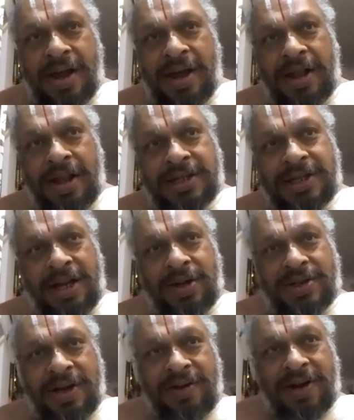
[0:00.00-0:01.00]
listening to
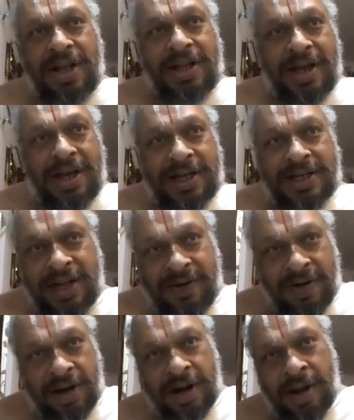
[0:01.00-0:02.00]
several theories that
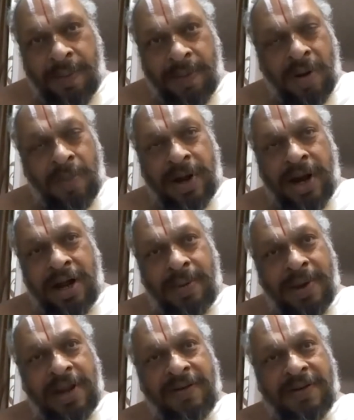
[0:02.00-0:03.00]
were propagated
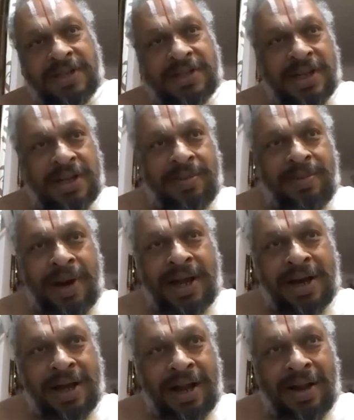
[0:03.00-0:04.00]
by the Western
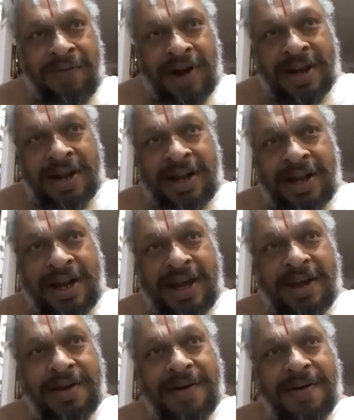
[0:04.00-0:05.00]
medical
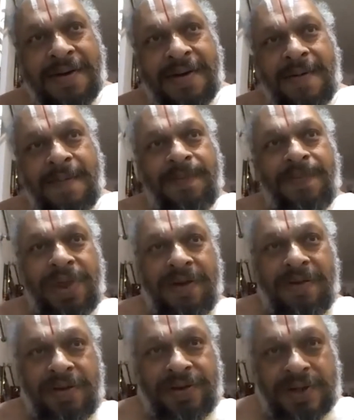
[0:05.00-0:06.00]
fraternity,
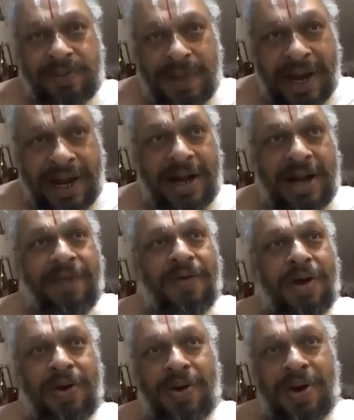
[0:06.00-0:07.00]
which was blindly
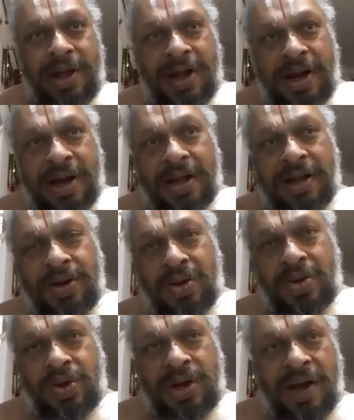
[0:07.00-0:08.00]
followed in India, that you
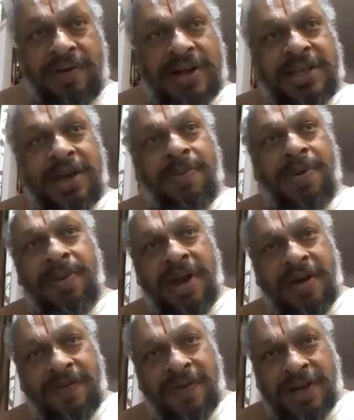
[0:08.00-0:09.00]
should never skip a
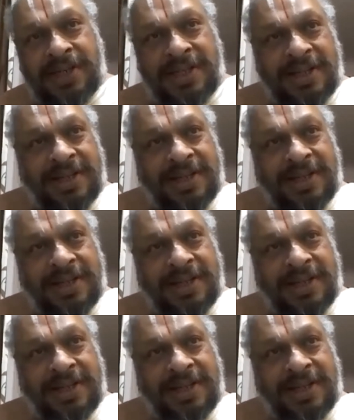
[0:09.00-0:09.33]
breakfast.